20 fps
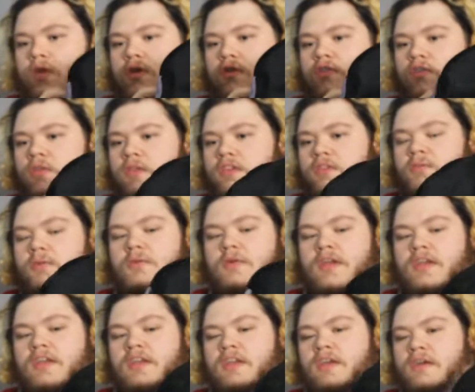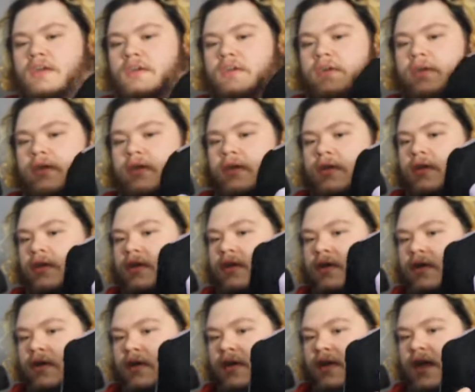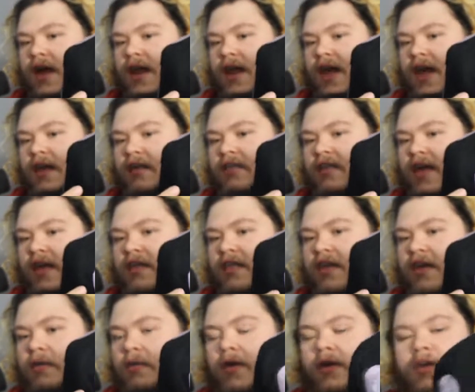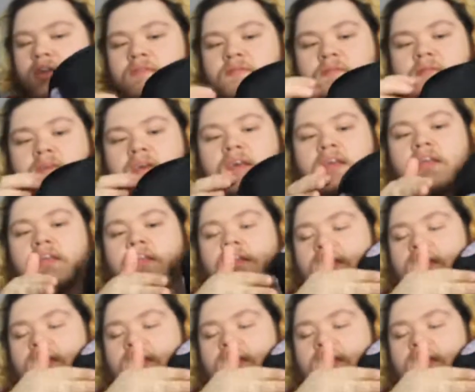So this one right here kind of has that thing where it could fit